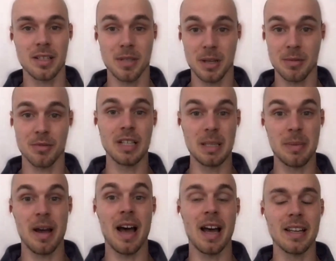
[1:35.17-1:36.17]
sometimes really
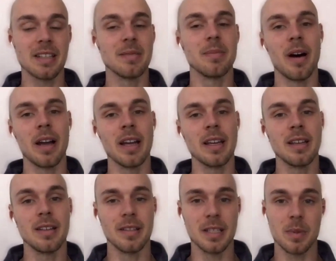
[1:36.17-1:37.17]
bad, by
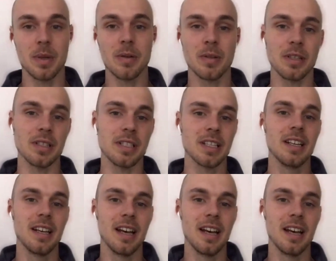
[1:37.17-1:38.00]
these builders.